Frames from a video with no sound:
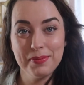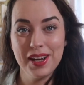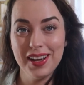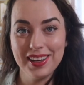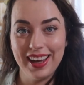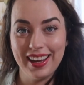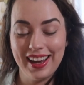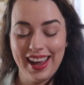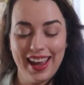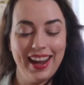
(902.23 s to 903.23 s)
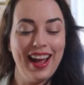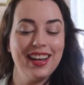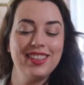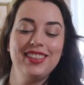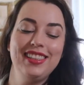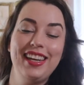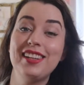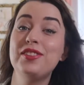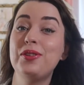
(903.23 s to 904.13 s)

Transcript: talking and actually get